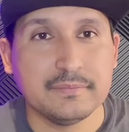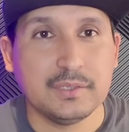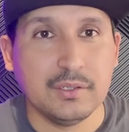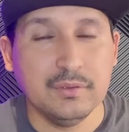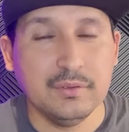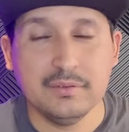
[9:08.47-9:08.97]

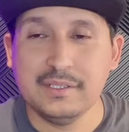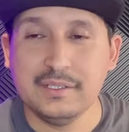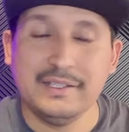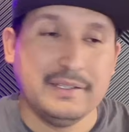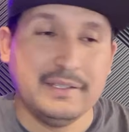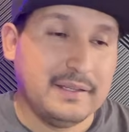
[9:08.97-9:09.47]
You know,
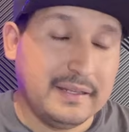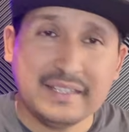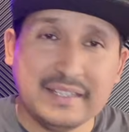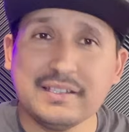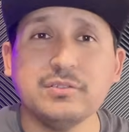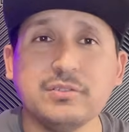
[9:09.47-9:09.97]
and
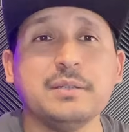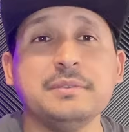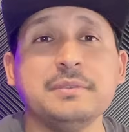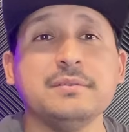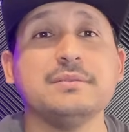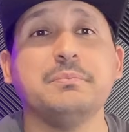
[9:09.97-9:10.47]
that's how
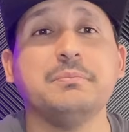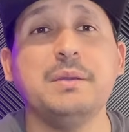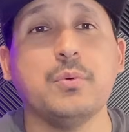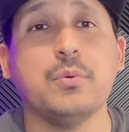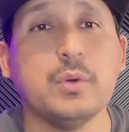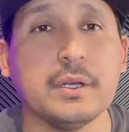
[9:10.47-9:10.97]
sometimes
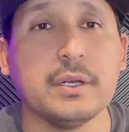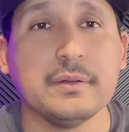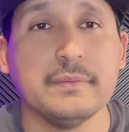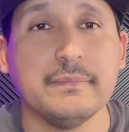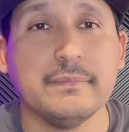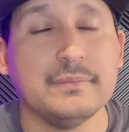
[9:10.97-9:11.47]
people work.
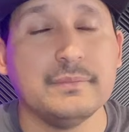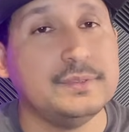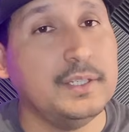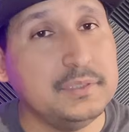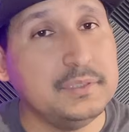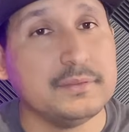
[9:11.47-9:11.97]

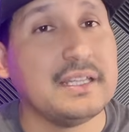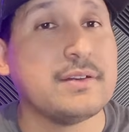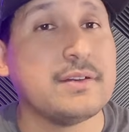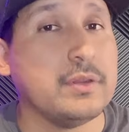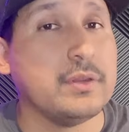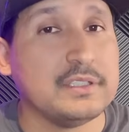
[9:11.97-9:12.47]
Sometimes, not
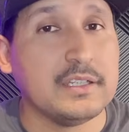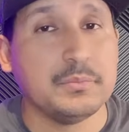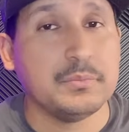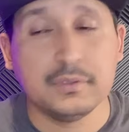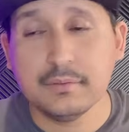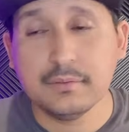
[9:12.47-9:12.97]
all the time,
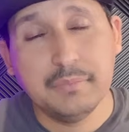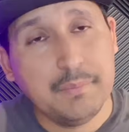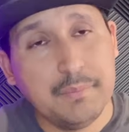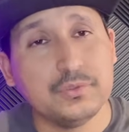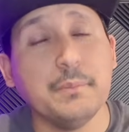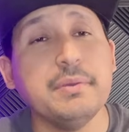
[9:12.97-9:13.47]
but
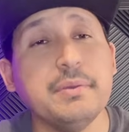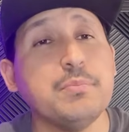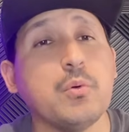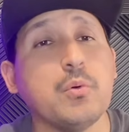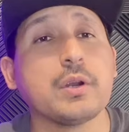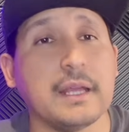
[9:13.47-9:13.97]
some
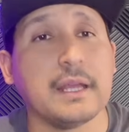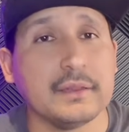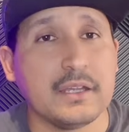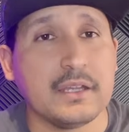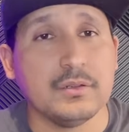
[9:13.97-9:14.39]
people work like that.